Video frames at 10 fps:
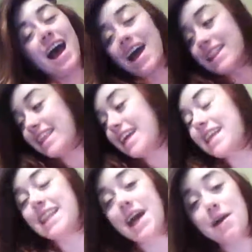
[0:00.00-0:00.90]
I
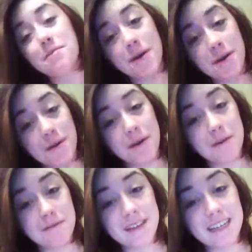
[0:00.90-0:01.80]
think that
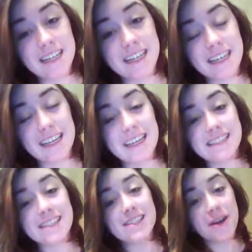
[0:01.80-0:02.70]
poem
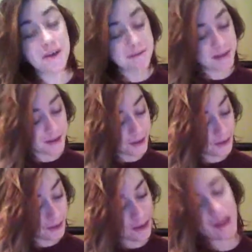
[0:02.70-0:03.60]
is so
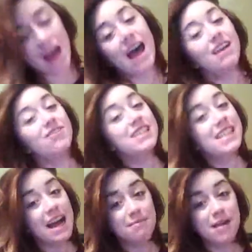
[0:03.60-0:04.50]
beautiful. Every
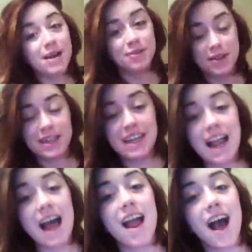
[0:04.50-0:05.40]
time I read
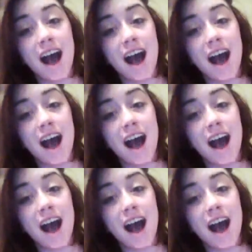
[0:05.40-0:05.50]
it,